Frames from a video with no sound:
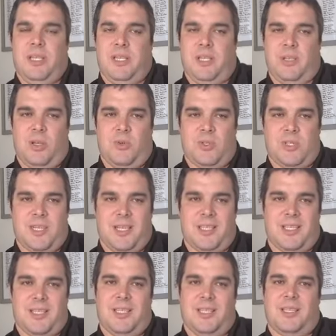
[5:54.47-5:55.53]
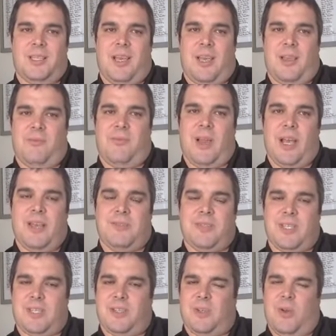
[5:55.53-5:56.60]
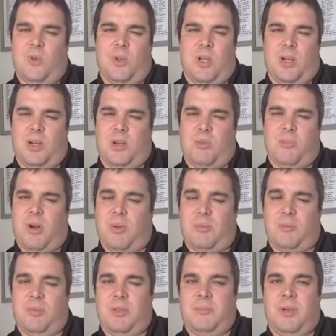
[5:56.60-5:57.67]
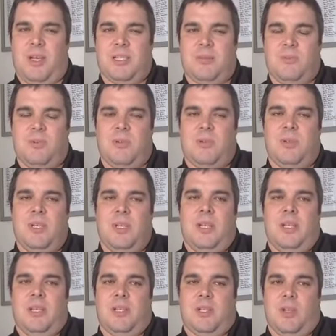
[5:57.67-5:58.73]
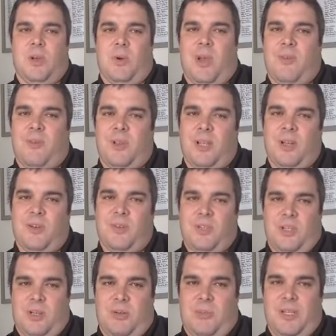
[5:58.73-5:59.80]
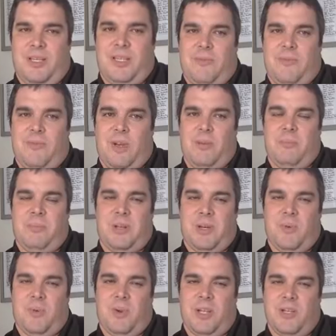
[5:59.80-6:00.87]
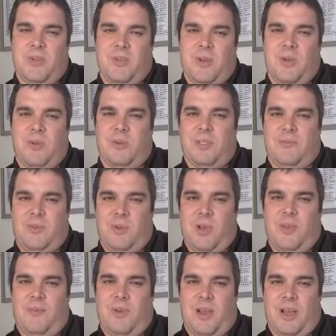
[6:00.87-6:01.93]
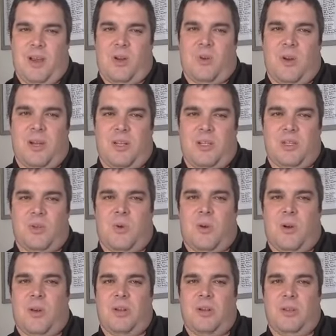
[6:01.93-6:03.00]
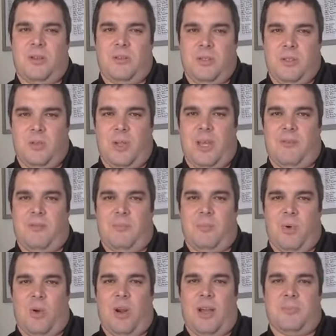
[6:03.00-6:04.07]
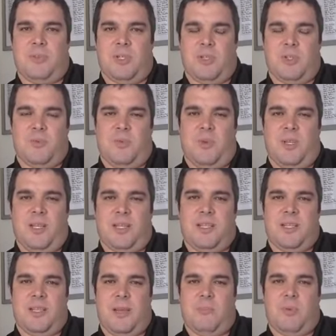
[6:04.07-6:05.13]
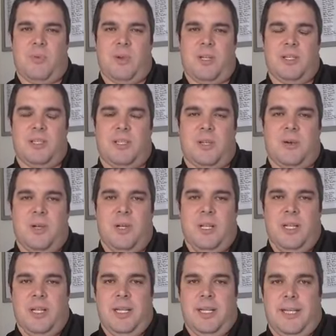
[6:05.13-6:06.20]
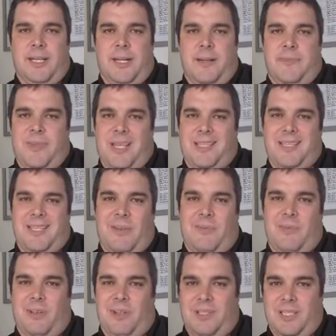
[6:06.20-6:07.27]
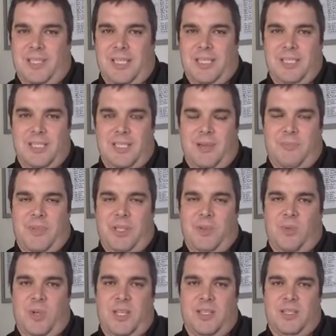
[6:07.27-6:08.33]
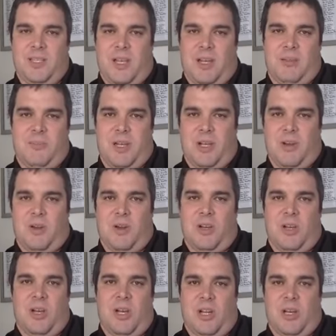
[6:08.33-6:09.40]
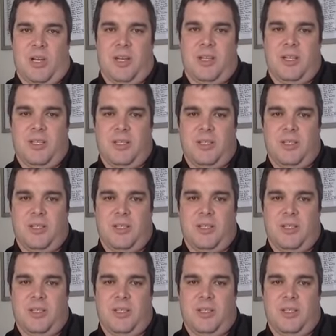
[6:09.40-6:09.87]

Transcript: in the low sixes, high fives is no longer probably possible. So every lender is a little different. But what I do know is if you have a higher credit score, you'll have more options when we get to that point. So that's definitely something that we can talk about on